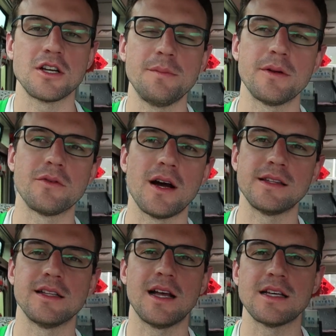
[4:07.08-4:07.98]
trip and
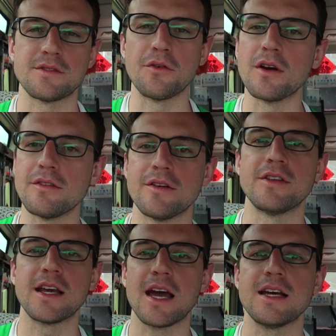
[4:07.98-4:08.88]
ride the last
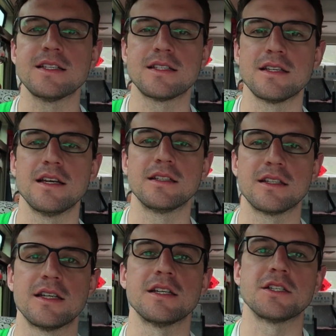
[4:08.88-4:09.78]
40-50 k's
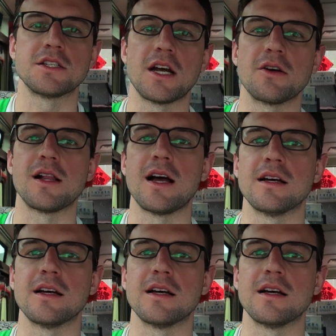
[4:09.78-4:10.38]
into Shangri.